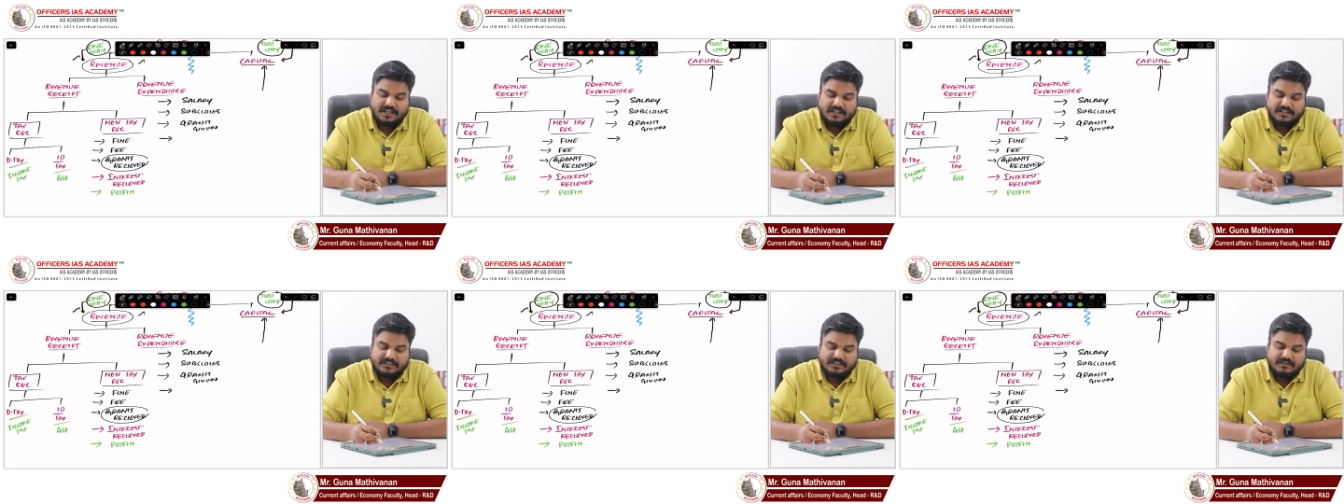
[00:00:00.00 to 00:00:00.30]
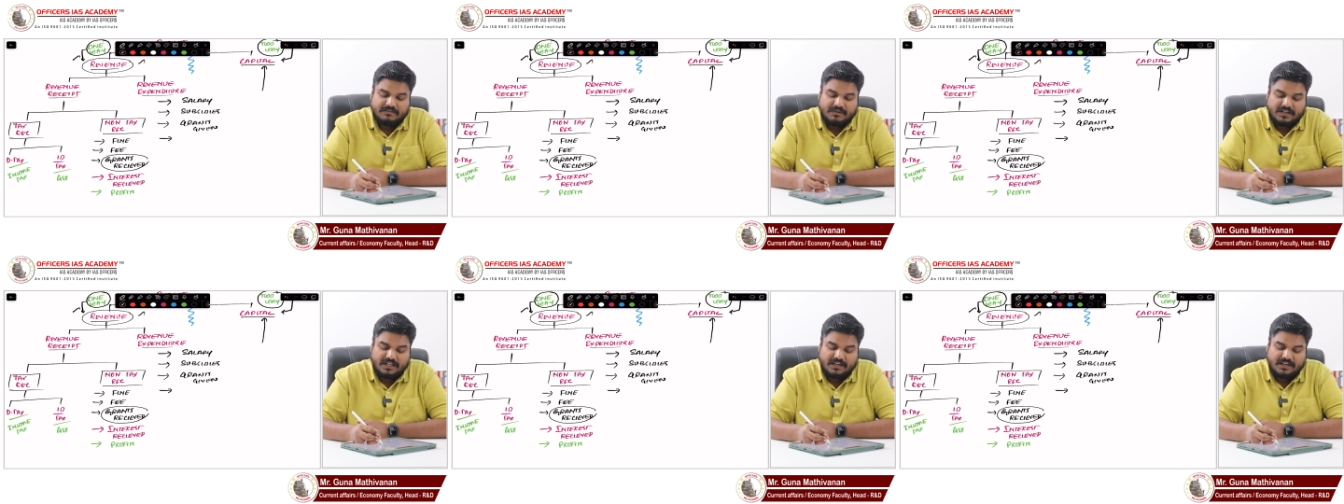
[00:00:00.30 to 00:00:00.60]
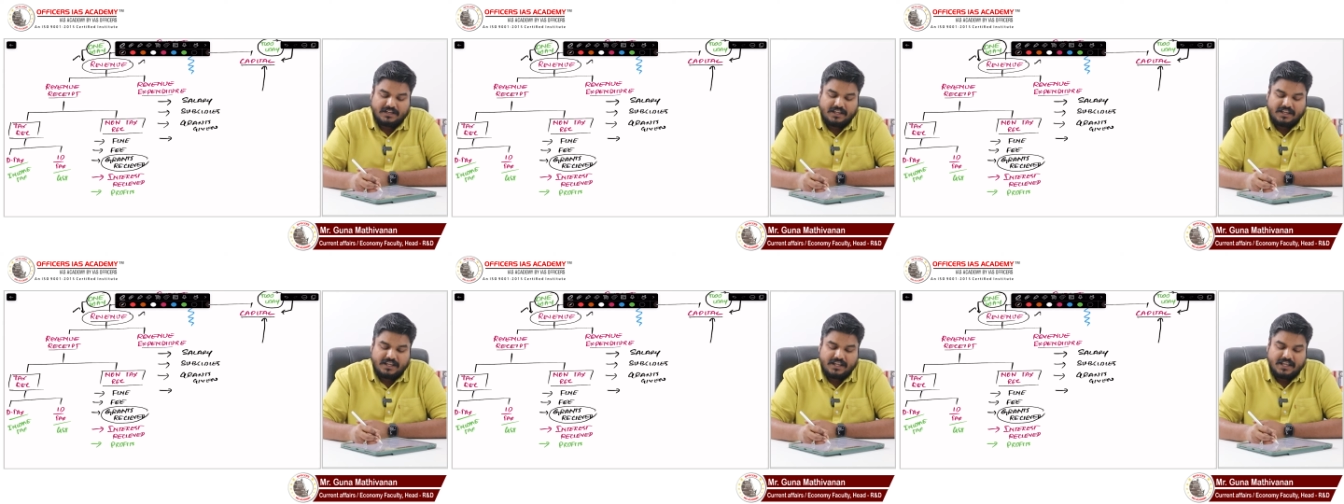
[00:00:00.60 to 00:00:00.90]

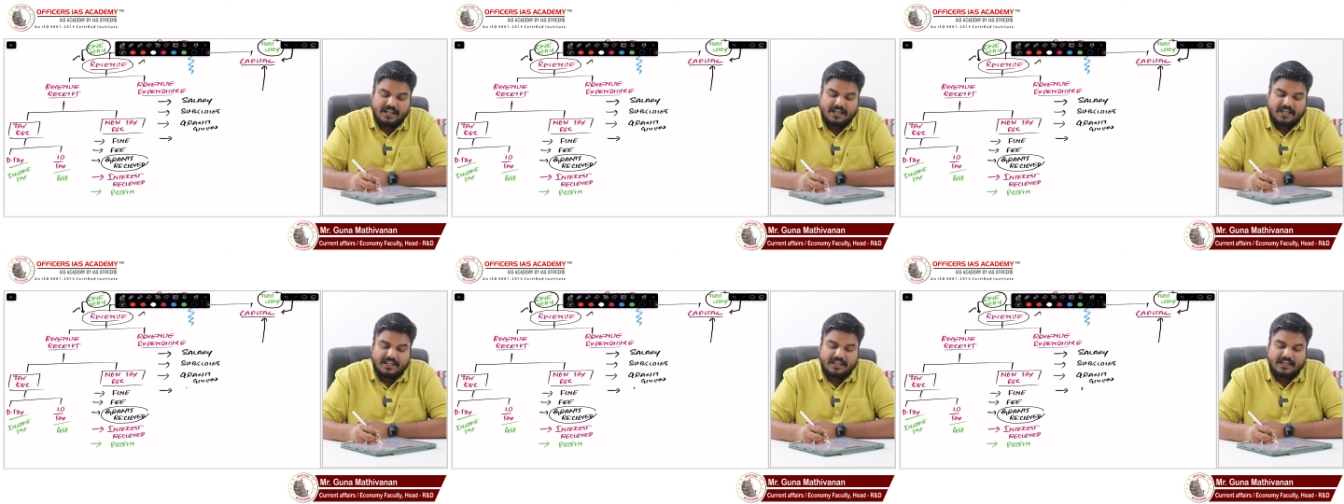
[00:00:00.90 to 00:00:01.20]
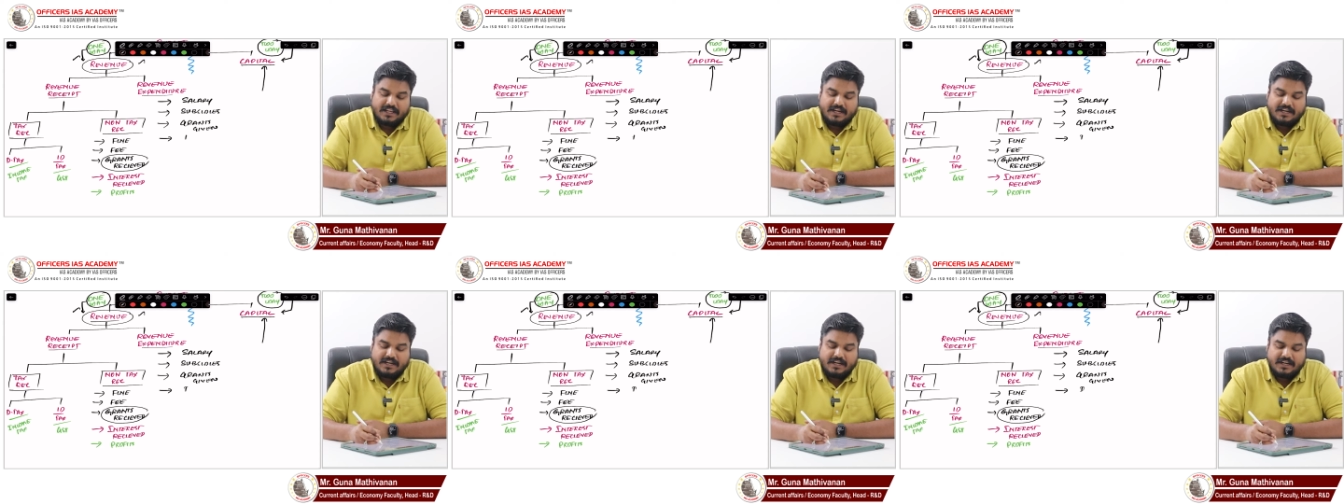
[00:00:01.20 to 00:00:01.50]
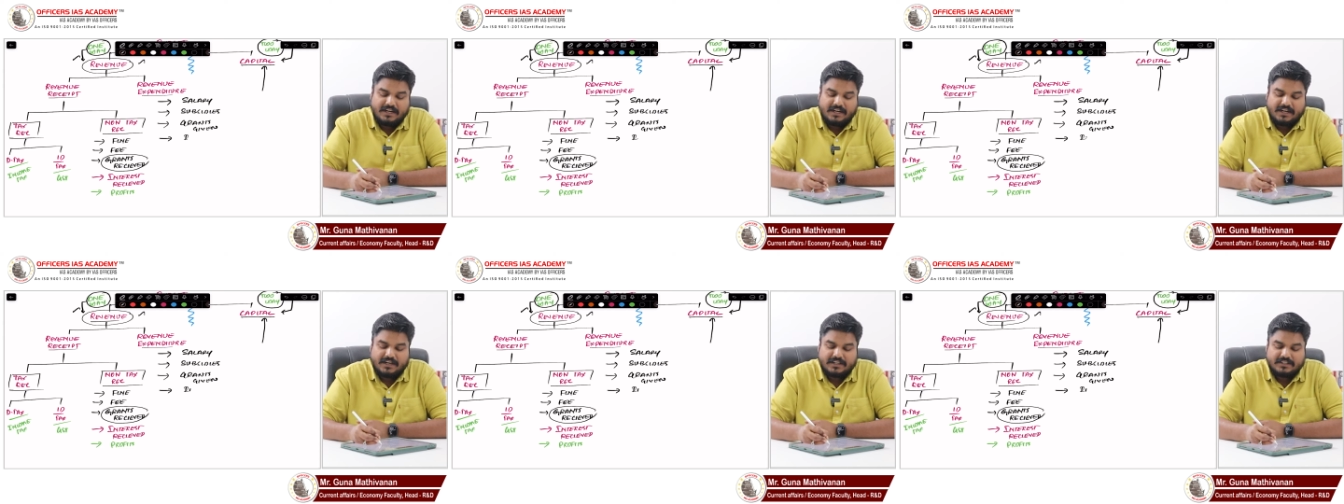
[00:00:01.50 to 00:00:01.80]
Similarly,
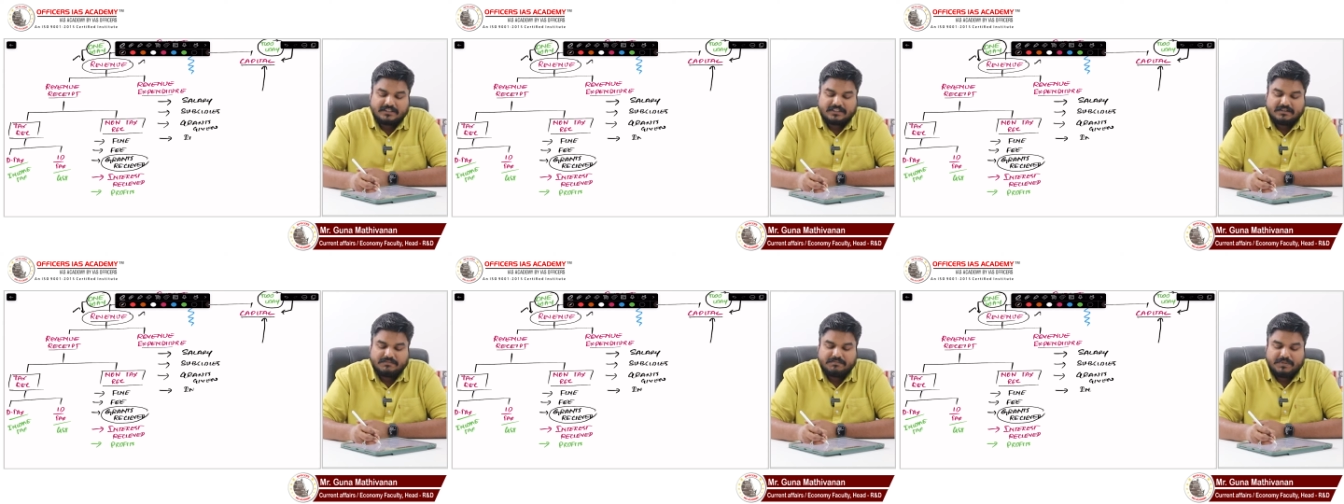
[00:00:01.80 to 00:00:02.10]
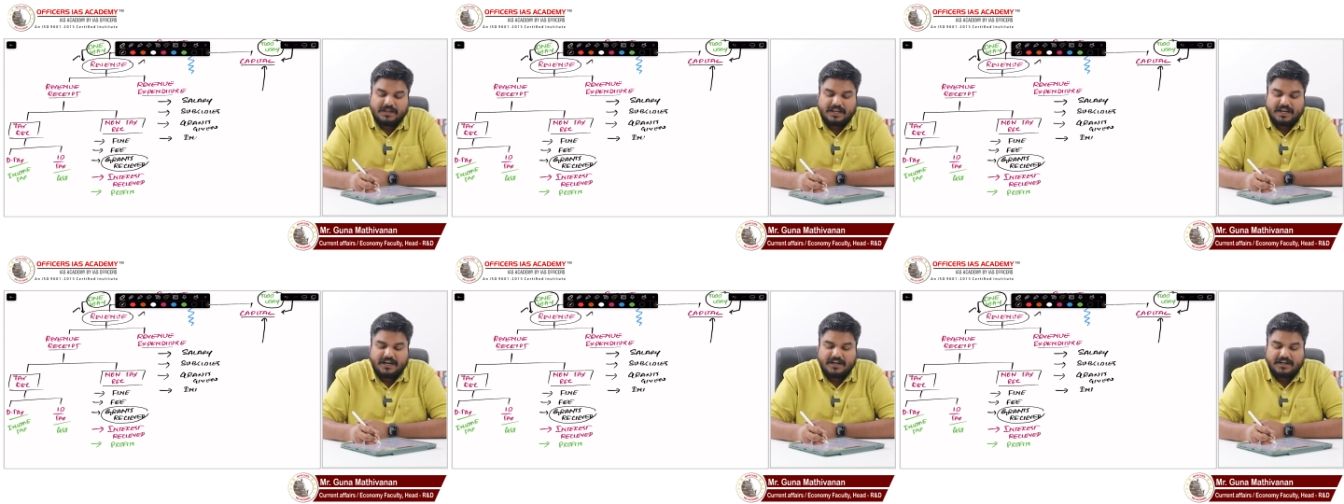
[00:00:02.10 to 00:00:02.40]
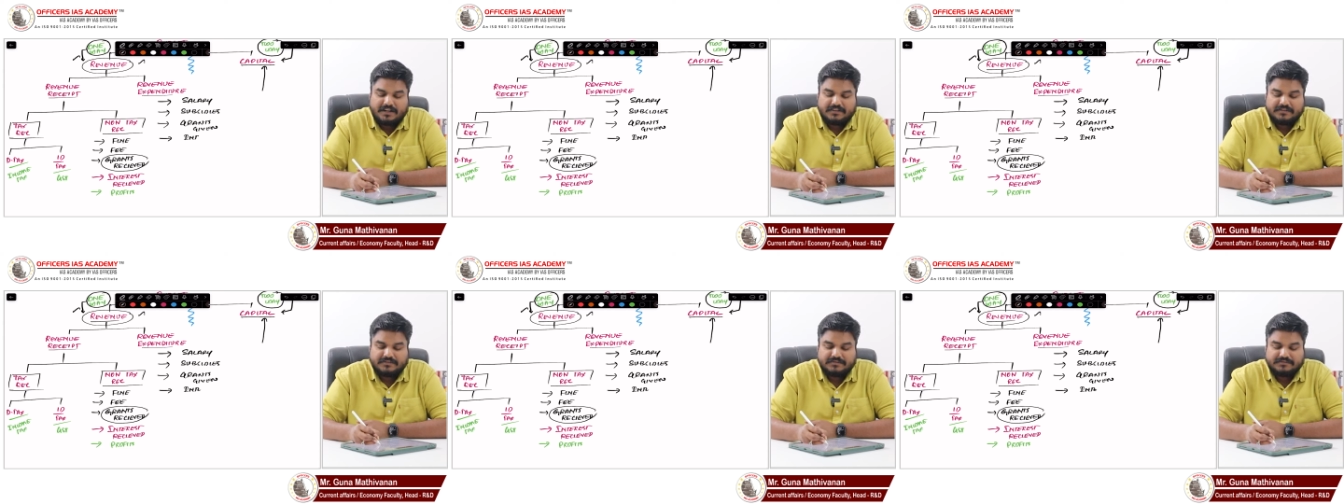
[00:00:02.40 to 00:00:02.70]
interest
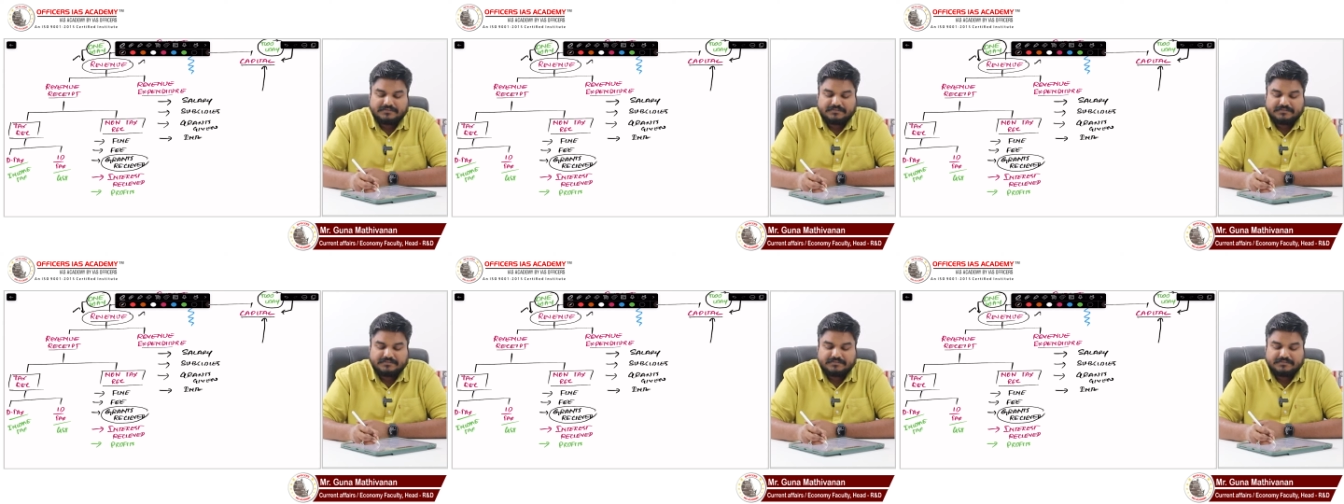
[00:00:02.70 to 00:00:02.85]
paid.